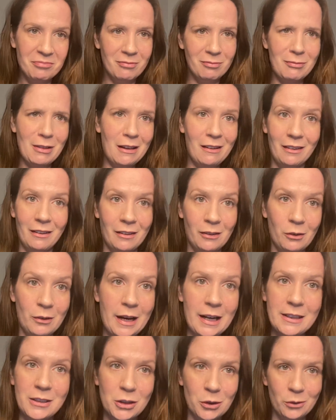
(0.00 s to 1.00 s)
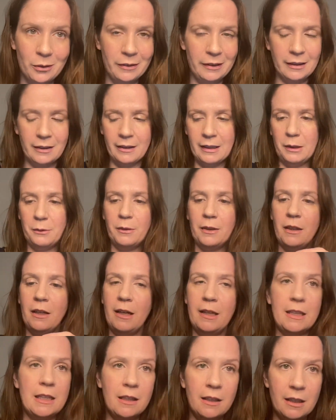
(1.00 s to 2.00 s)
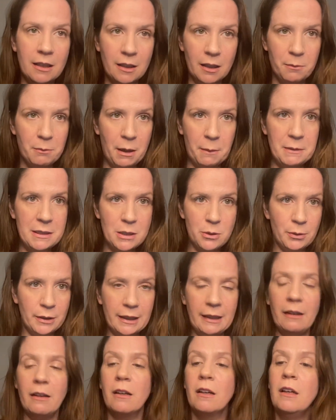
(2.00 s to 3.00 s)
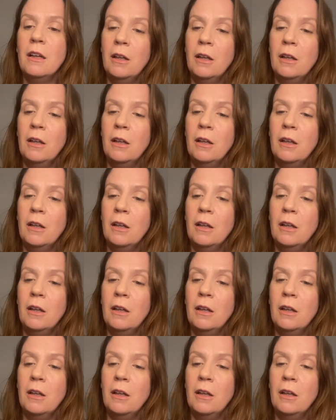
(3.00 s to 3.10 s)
although I don't think they would, any of the other mommies would care.